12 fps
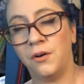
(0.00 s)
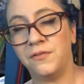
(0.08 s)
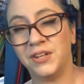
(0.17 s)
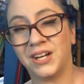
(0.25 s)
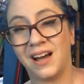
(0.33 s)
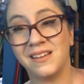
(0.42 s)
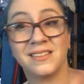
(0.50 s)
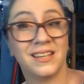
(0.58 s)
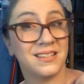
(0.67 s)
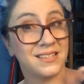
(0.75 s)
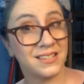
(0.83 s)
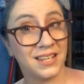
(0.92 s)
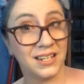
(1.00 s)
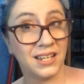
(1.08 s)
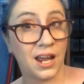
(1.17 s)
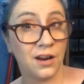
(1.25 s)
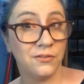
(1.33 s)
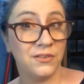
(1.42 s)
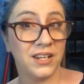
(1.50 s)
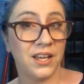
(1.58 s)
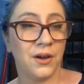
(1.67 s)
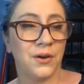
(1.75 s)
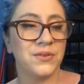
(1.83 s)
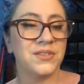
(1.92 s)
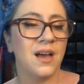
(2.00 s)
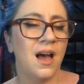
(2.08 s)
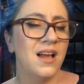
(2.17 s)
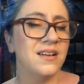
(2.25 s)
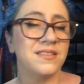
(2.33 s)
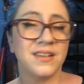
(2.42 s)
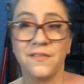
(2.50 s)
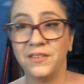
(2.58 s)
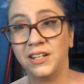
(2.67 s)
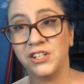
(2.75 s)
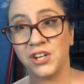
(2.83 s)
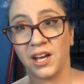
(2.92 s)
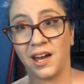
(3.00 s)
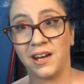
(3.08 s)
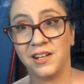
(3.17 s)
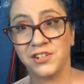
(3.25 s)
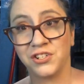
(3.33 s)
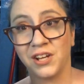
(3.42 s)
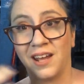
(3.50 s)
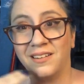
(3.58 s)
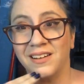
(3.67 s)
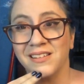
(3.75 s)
If you guys like skincare videos, definitely check out his channel.